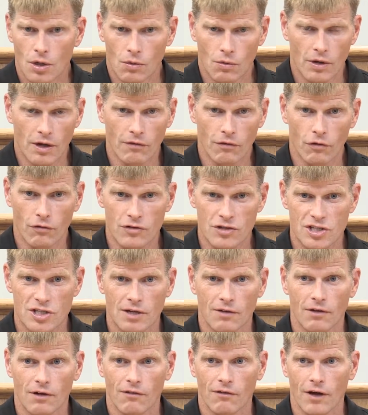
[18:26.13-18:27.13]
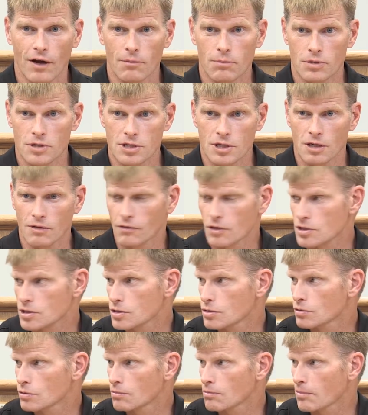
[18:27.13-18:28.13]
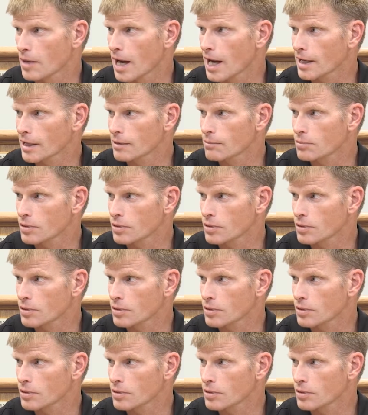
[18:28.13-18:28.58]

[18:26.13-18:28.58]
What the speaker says: We have over 75% of our student body